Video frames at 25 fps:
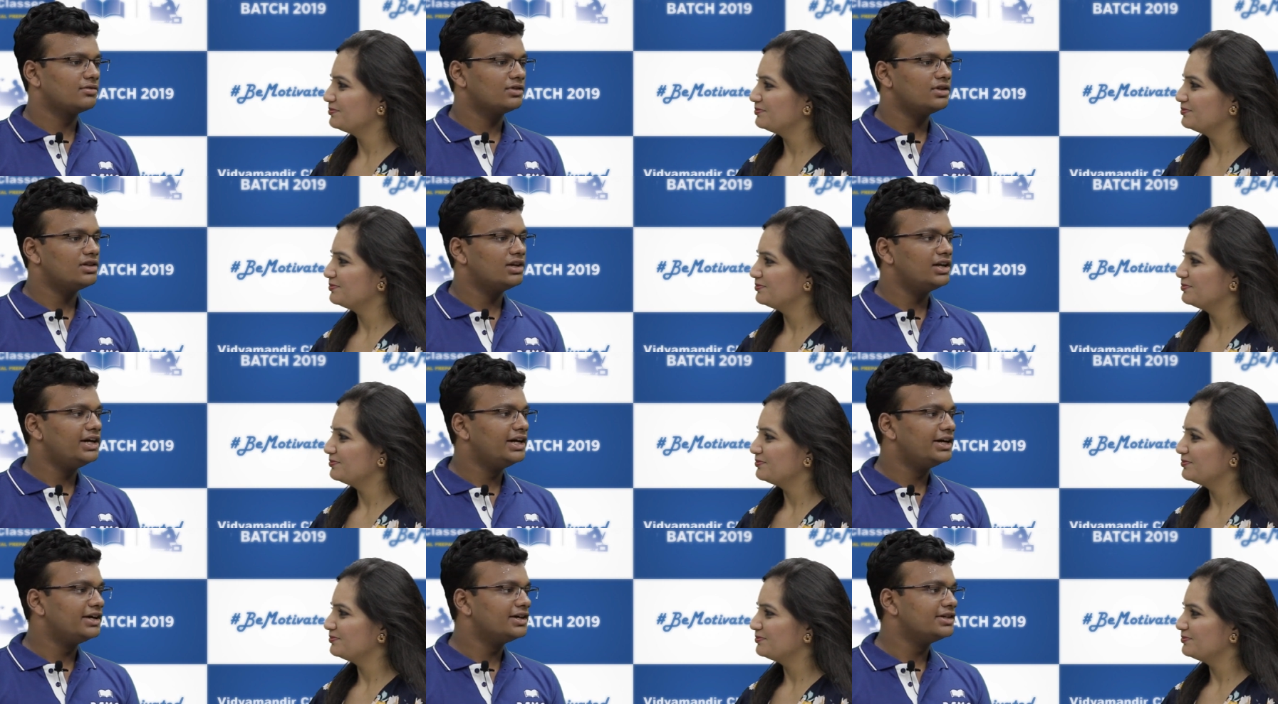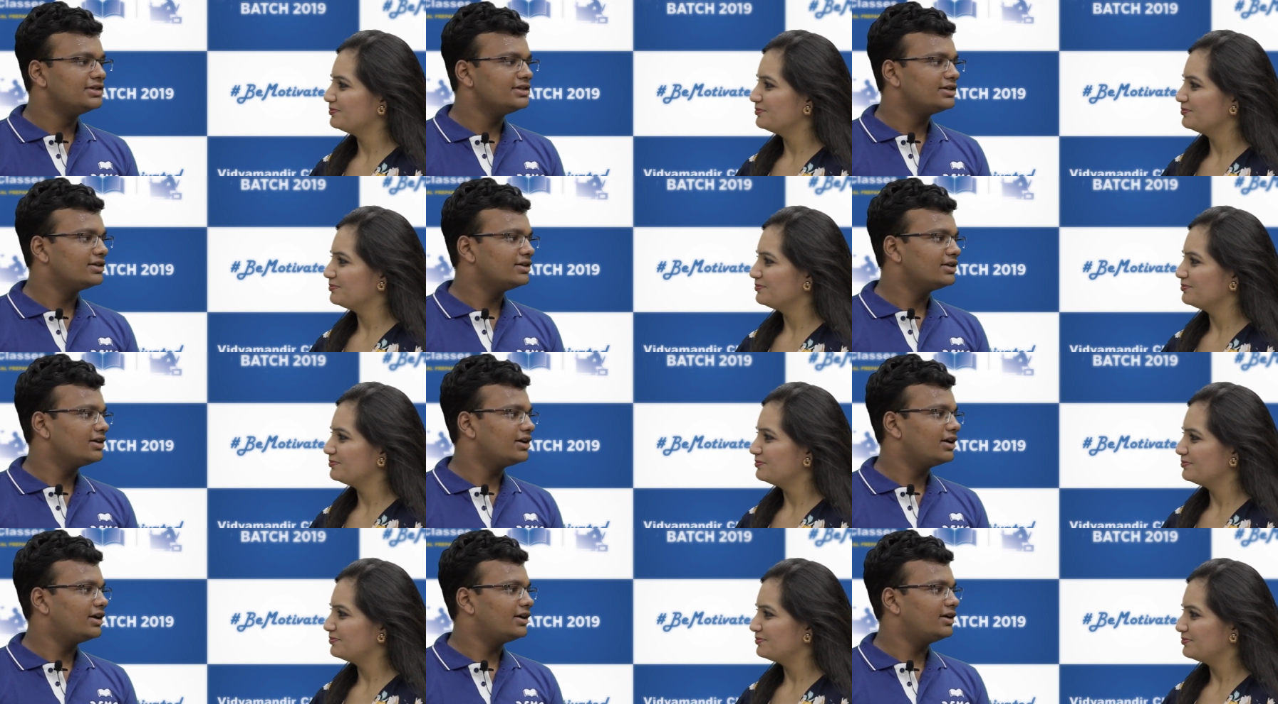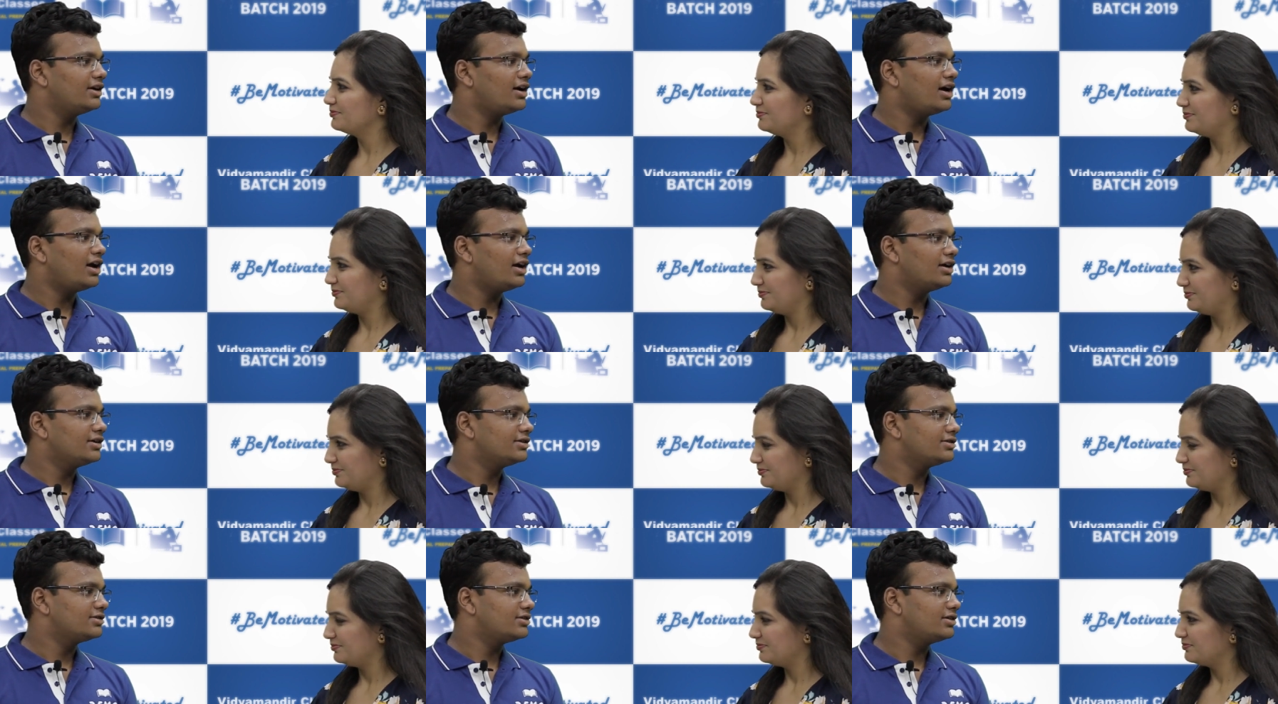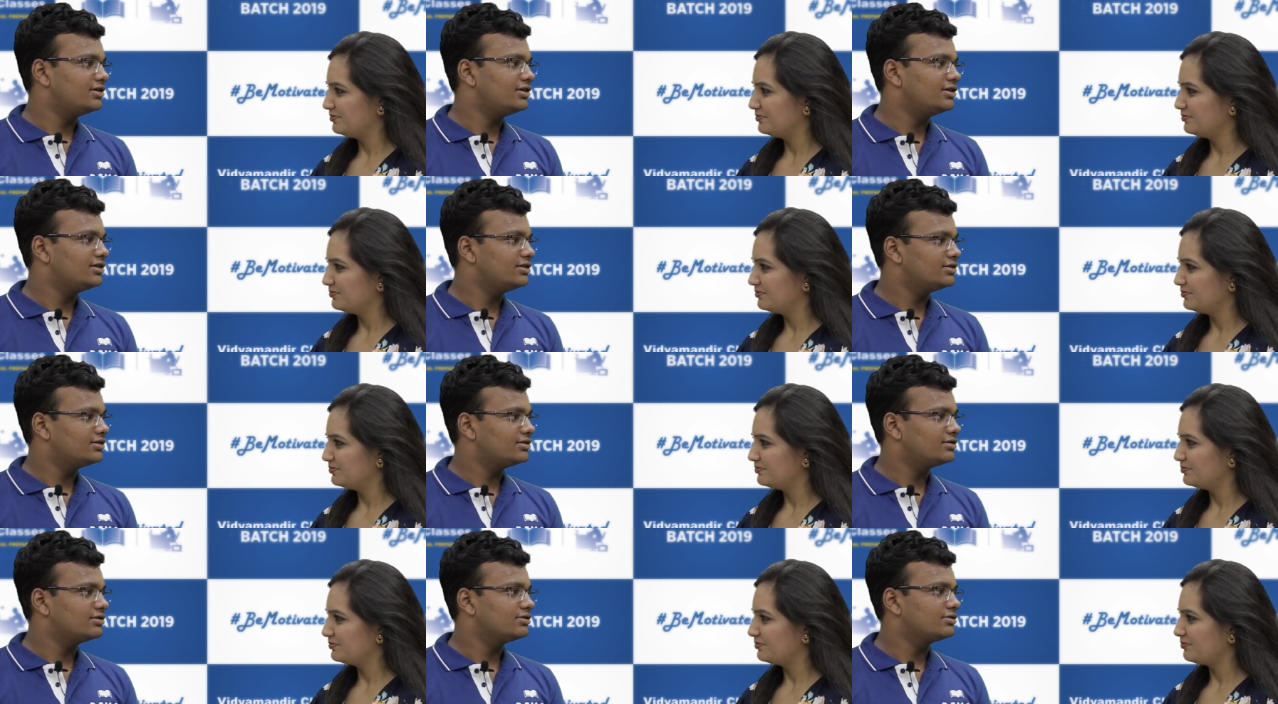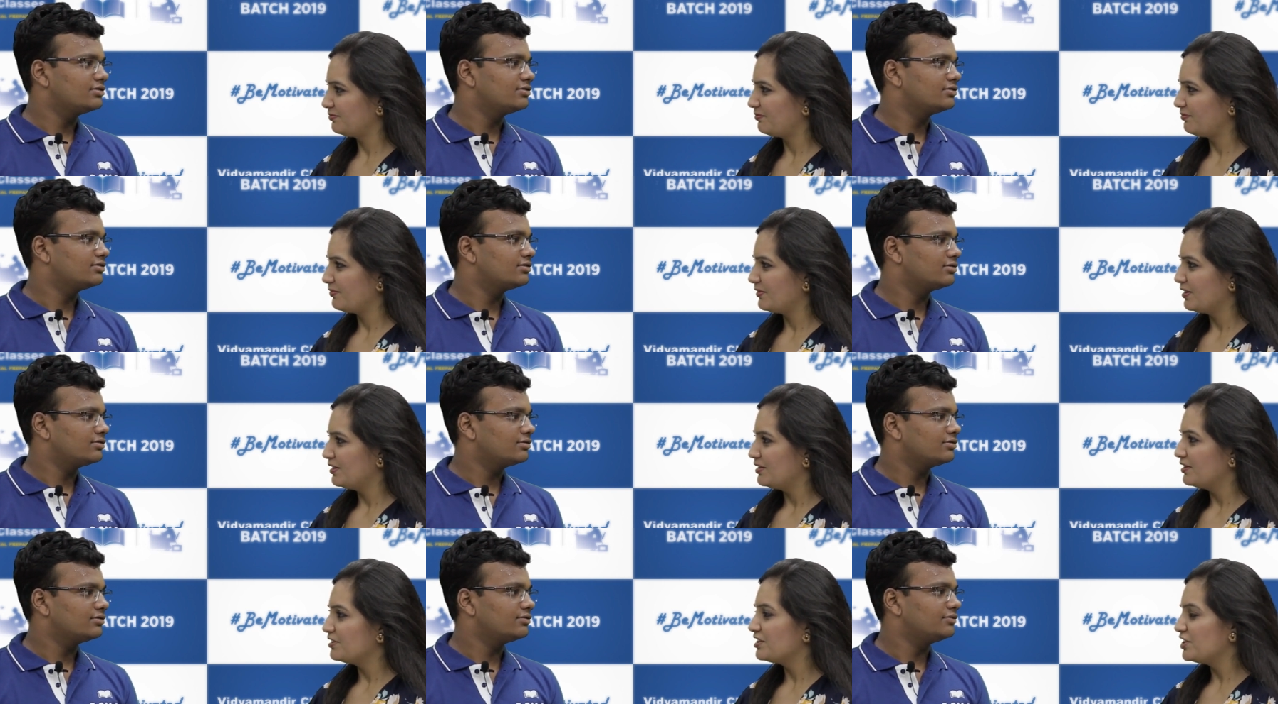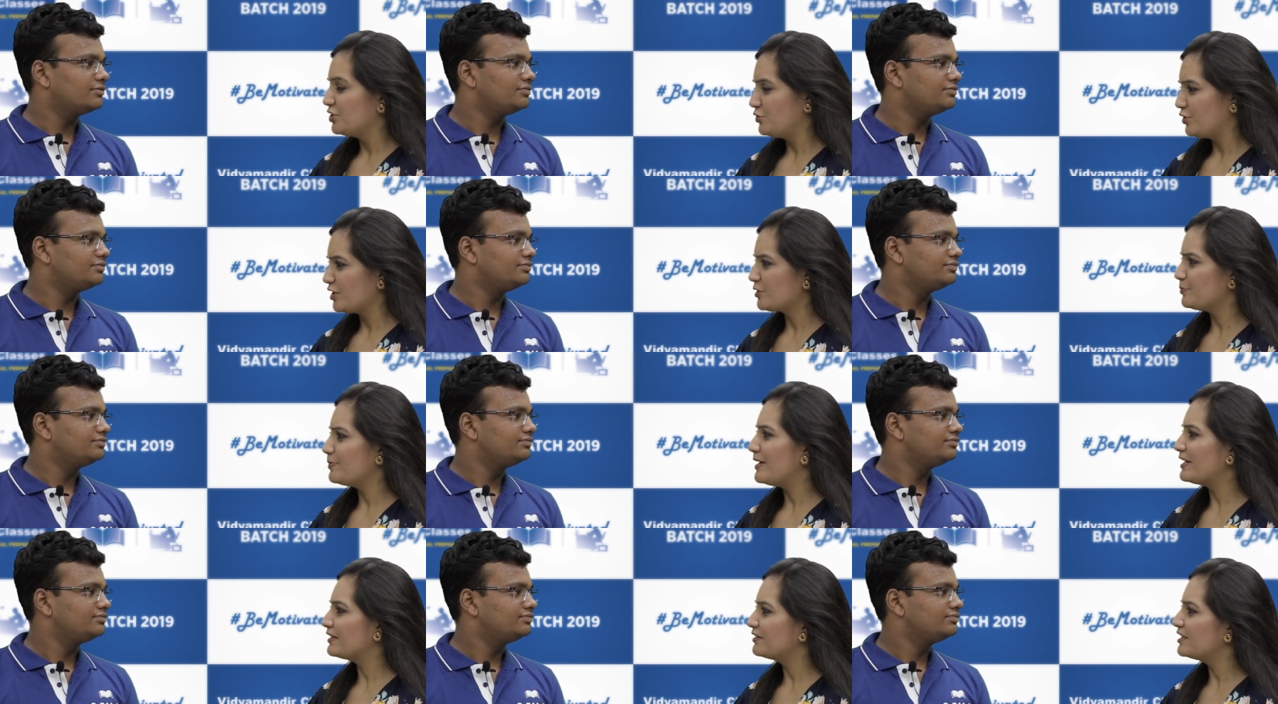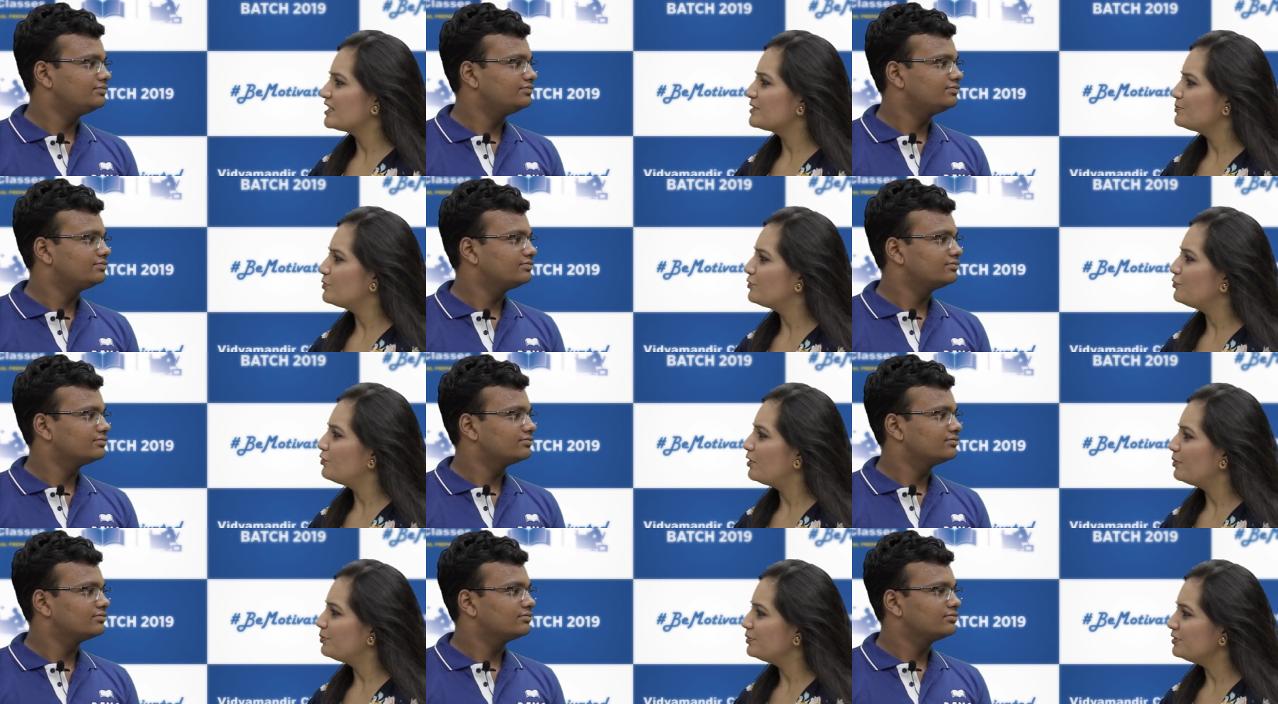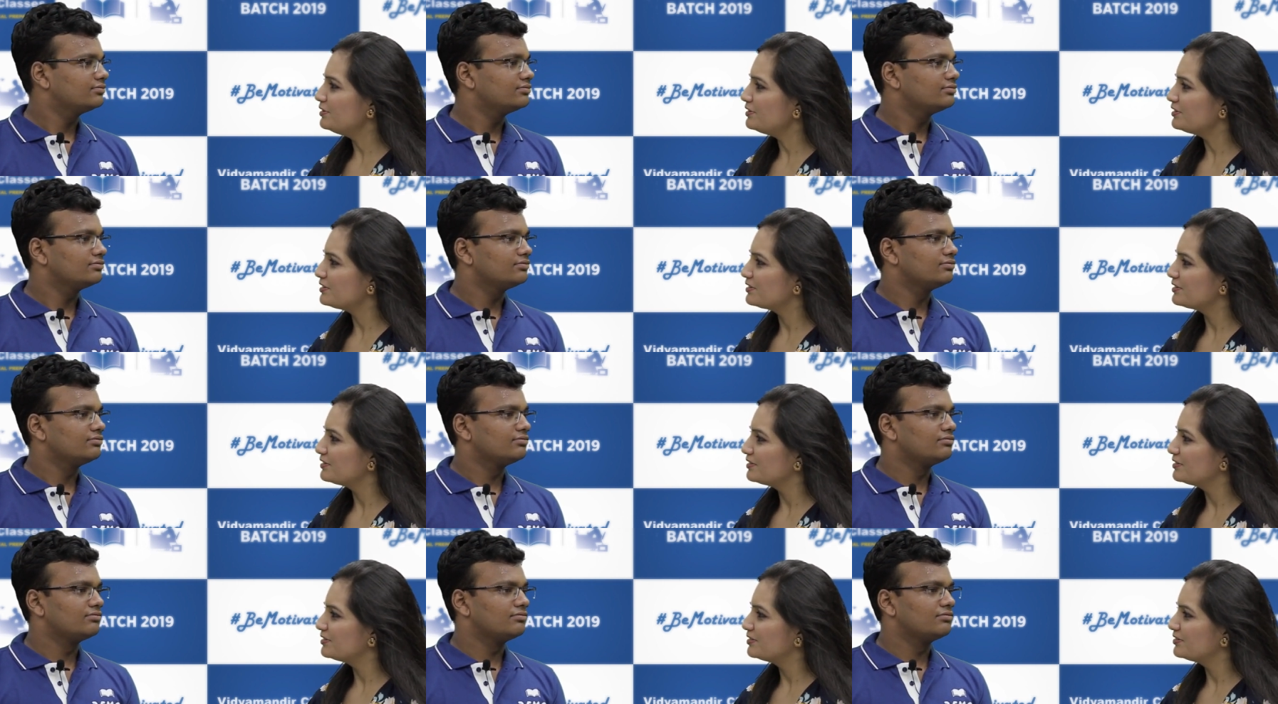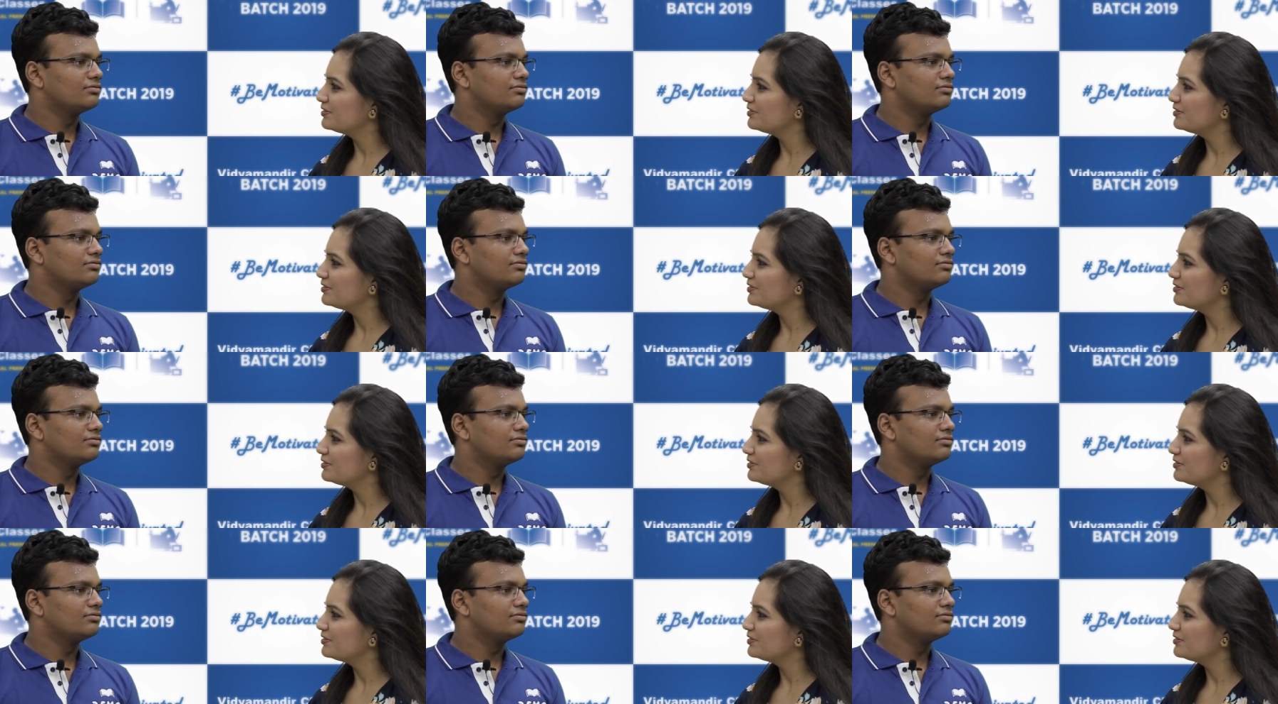Speaker 1: the later journey and higher studies.
Speaker 2: Did you expect this performance?